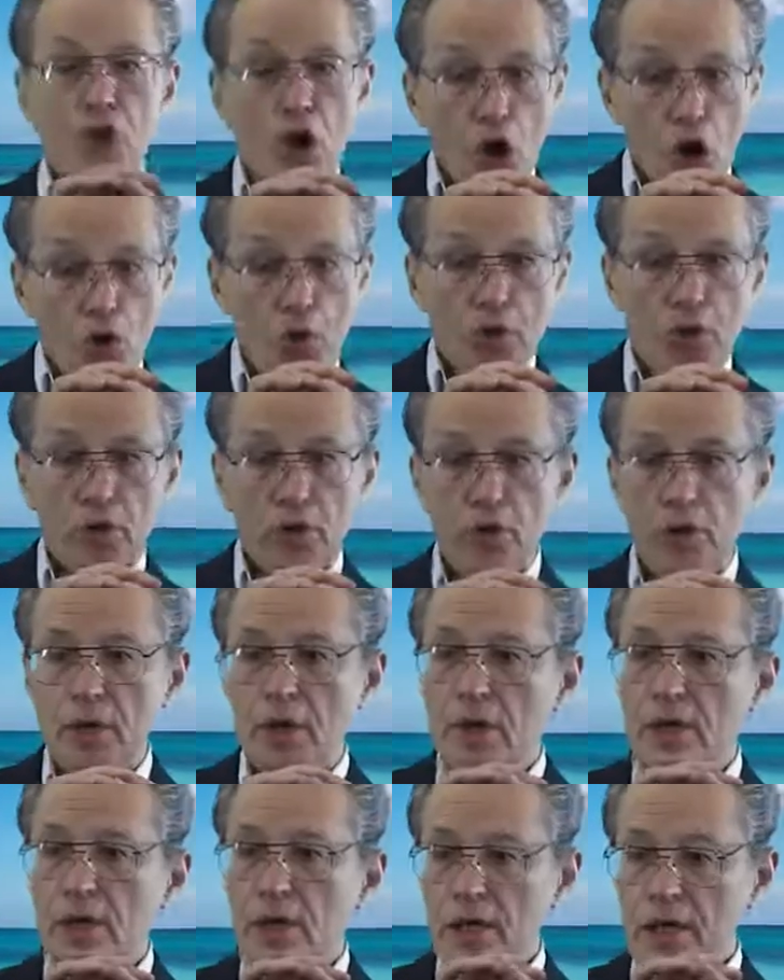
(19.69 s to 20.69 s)

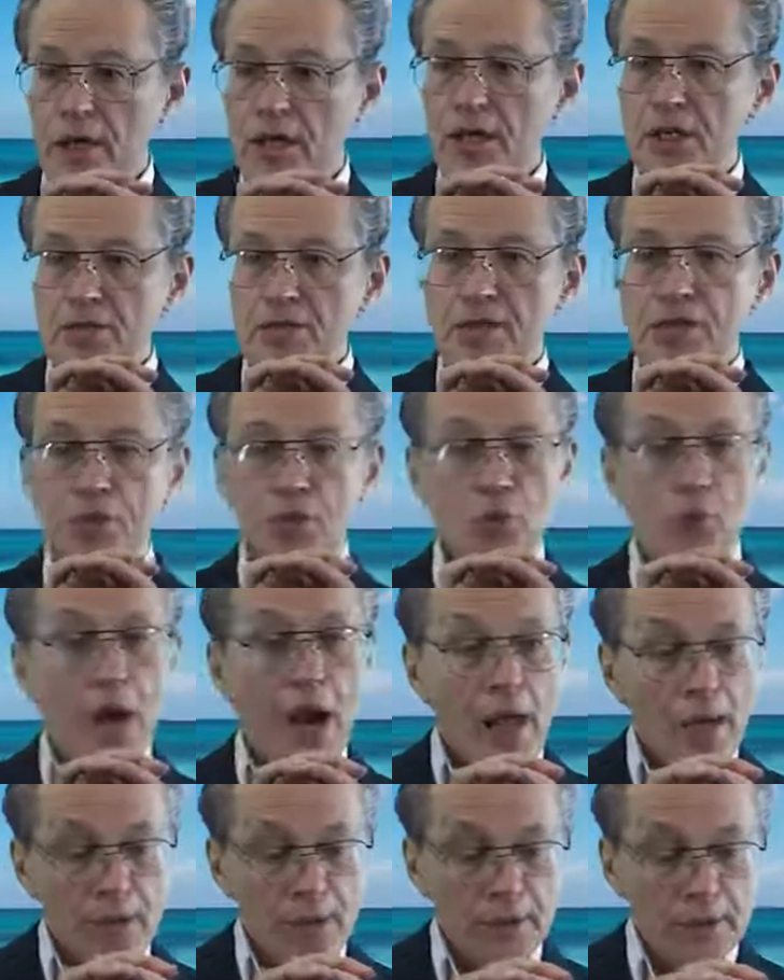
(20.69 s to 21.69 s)
total
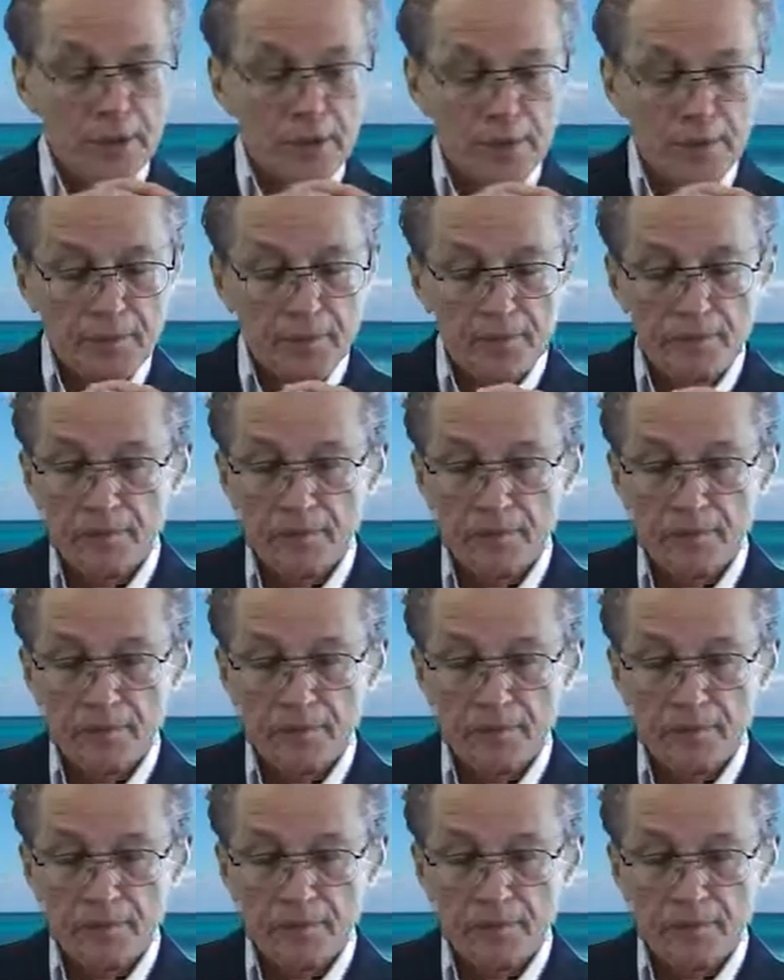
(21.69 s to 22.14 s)
individuality,